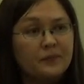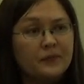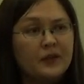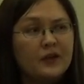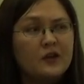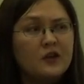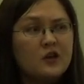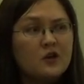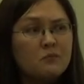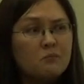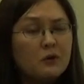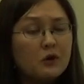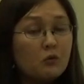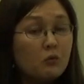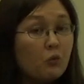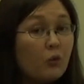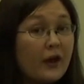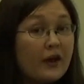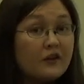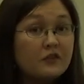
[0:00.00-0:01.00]
But where
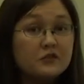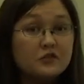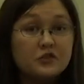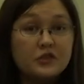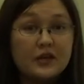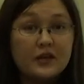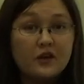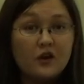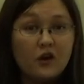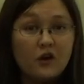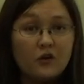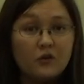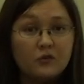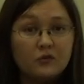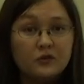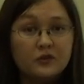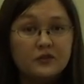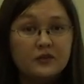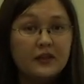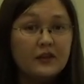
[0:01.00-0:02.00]
do they go? They
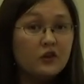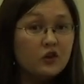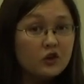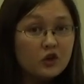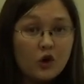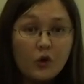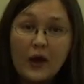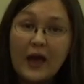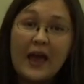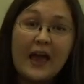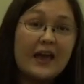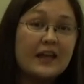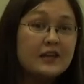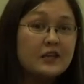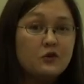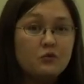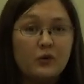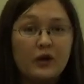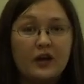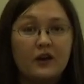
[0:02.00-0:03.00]
could go anywhere
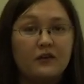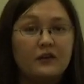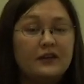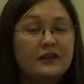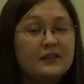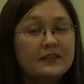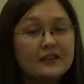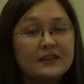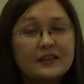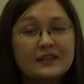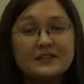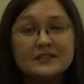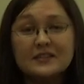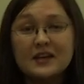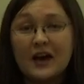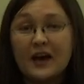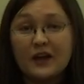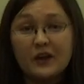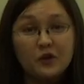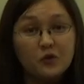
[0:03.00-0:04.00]
in the entire
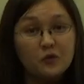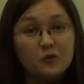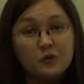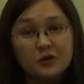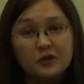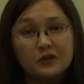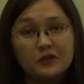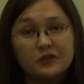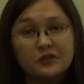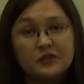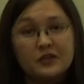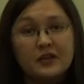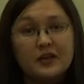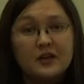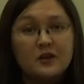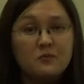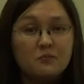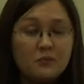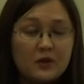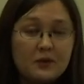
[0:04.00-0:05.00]
world.
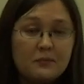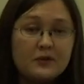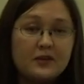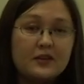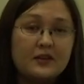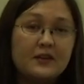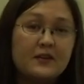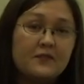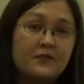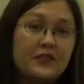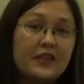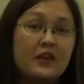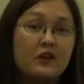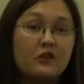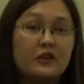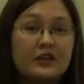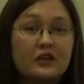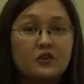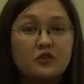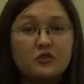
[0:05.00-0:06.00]
Maybe they are
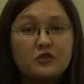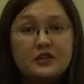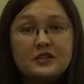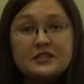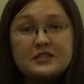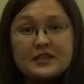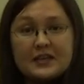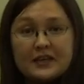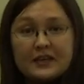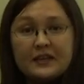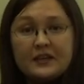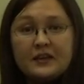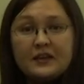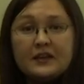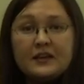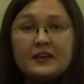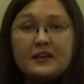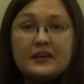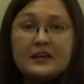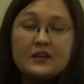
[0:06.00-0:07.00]
increasing in
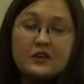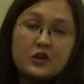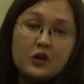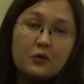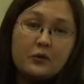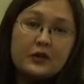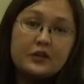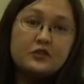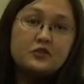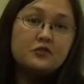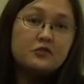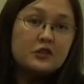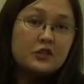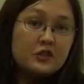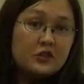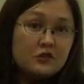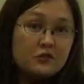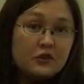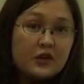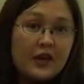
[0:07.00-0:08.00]
going to the
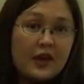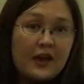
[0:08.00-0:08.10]
UK.